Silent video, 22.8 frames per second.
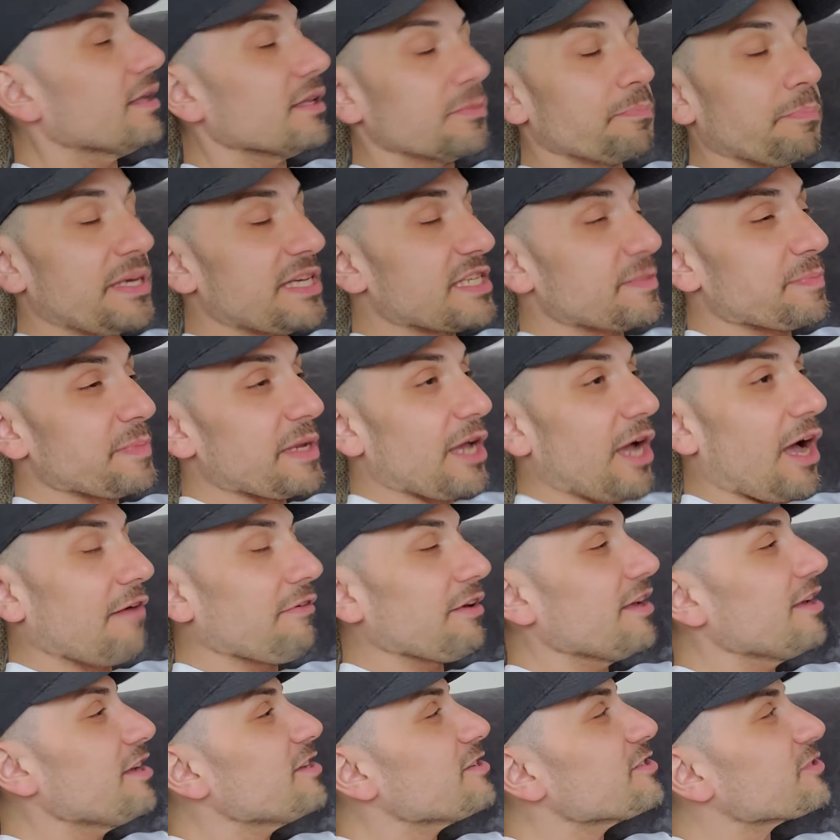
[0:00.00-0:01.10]
Piss me off.
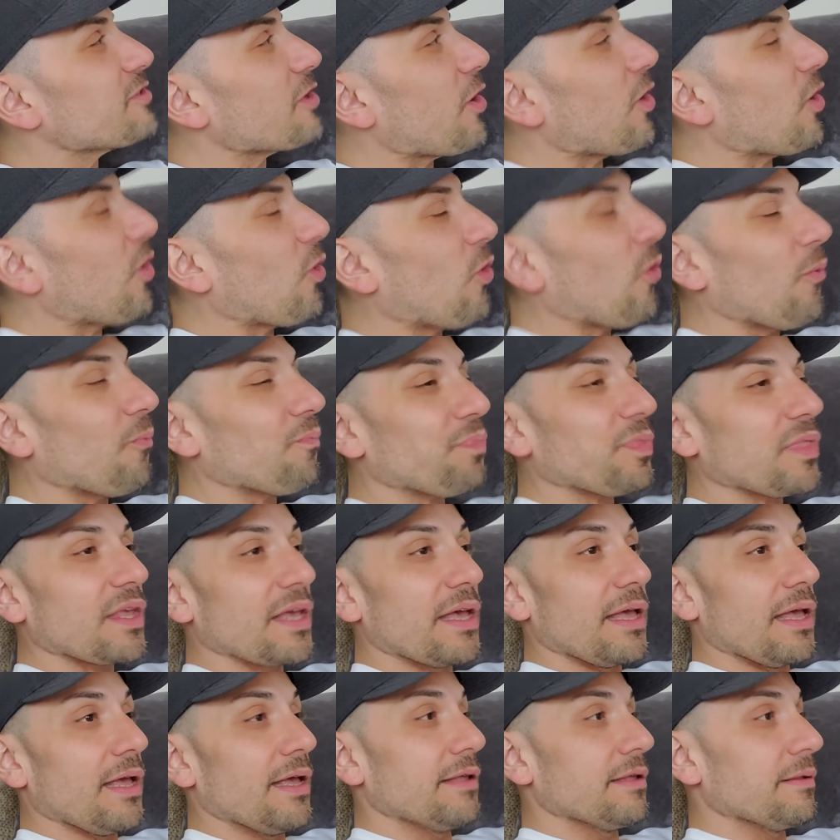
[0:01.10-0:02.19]
So
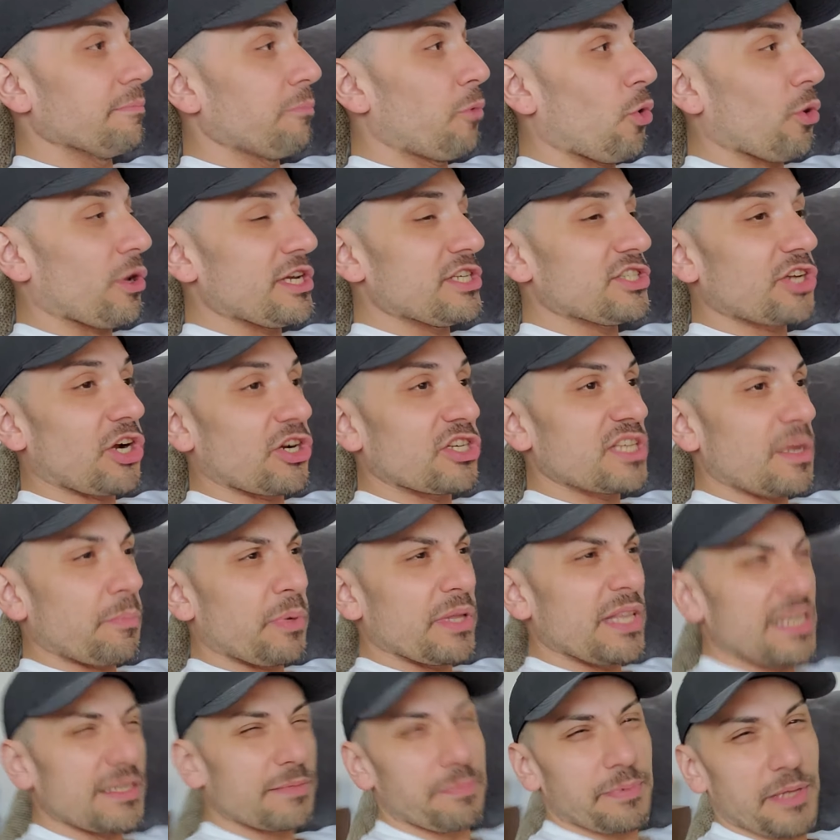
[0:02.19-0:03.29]
Maury starts up with
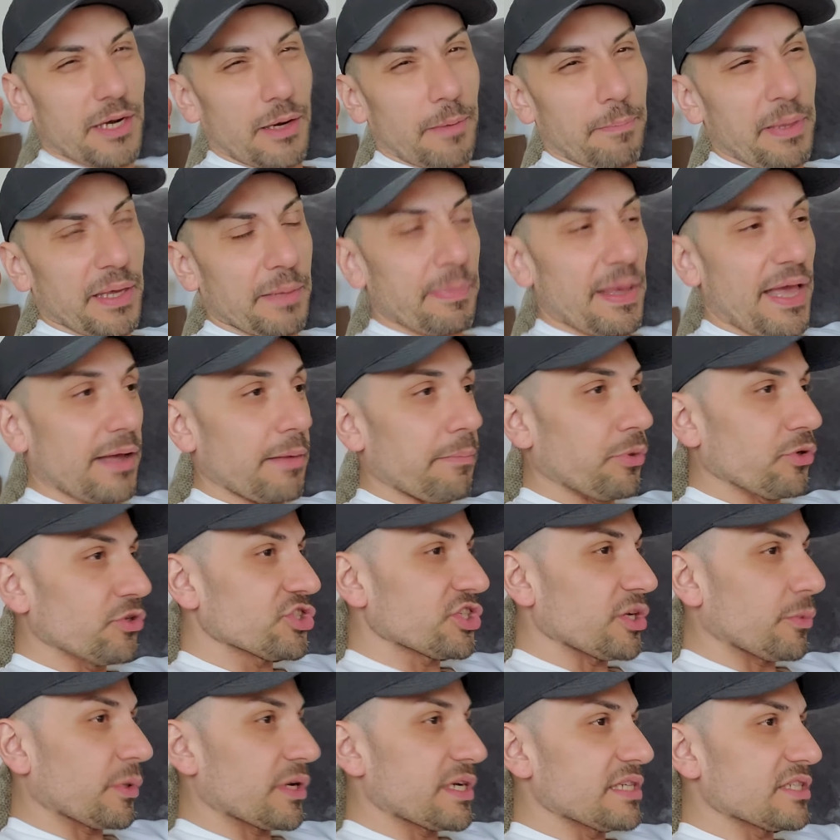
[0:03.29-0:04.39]
his, big bag of
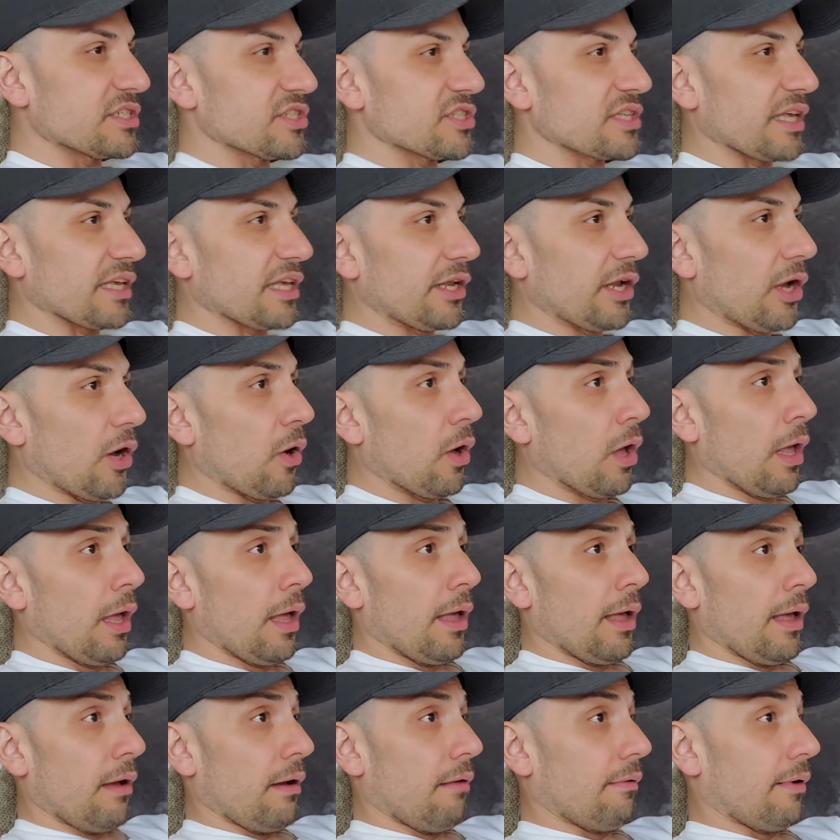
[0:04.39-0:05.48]
bullshit where he's just like,
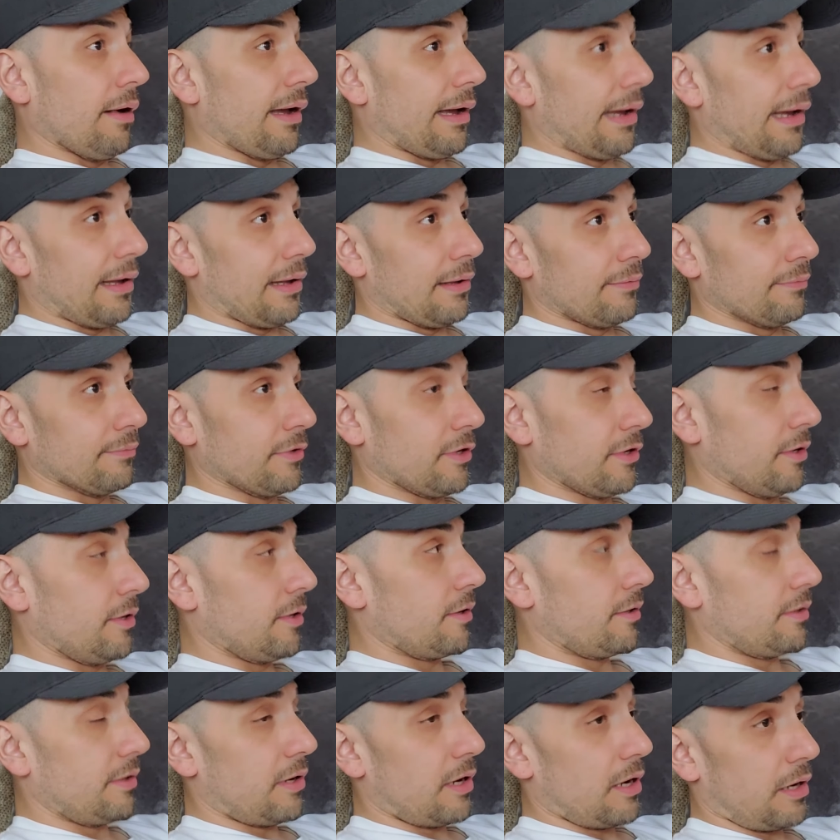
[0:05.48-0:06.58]
wow, her
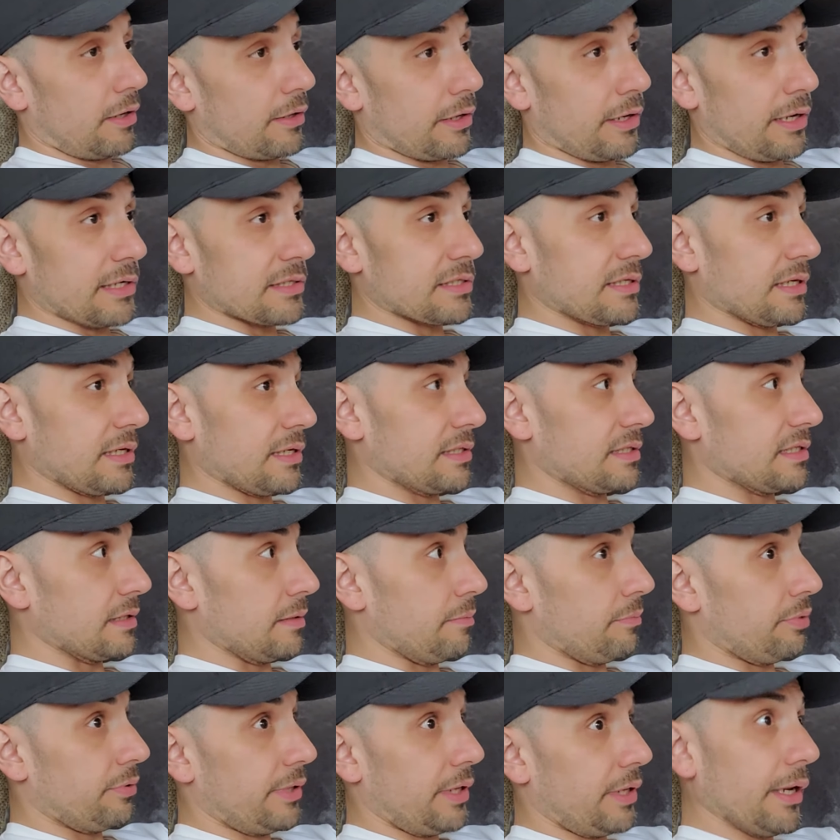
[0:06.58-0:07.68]
daughter has done some
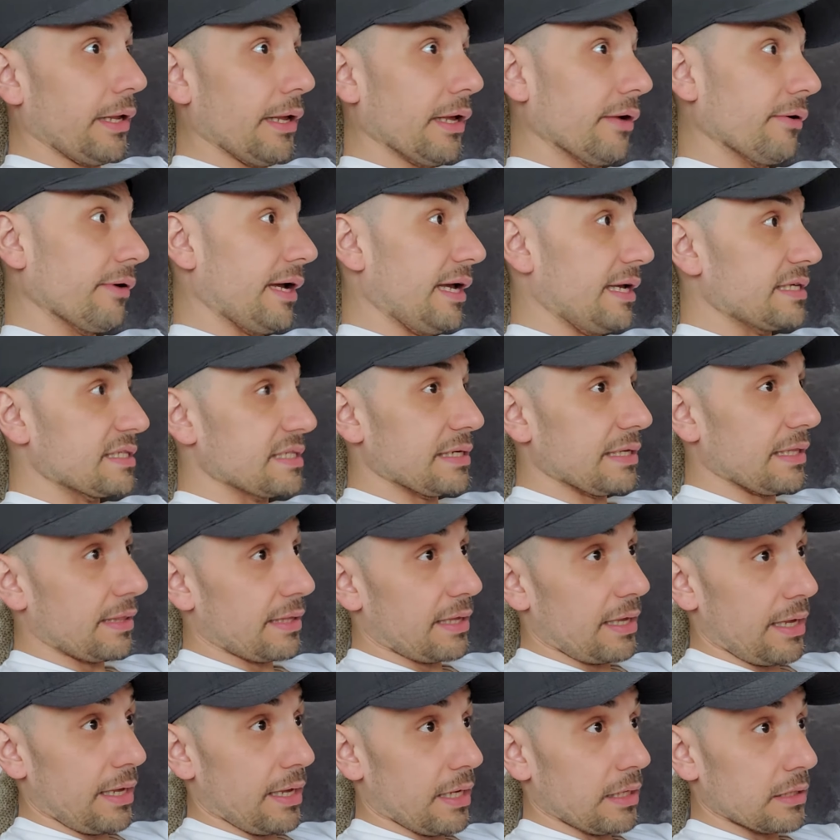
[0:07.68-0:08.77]
pretty crazy
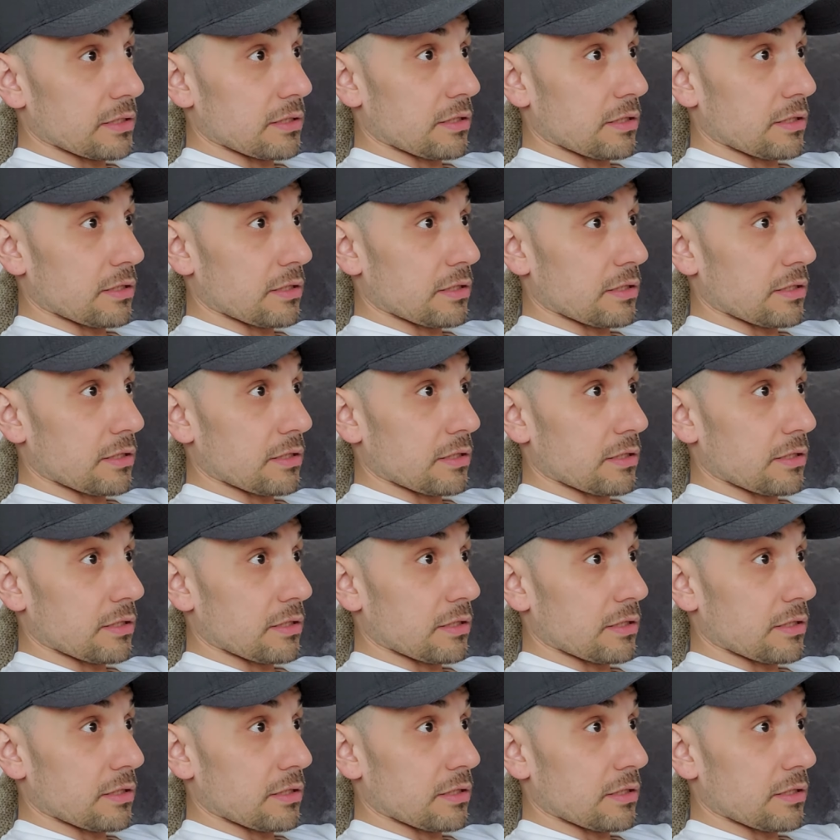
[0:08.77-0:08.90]
things.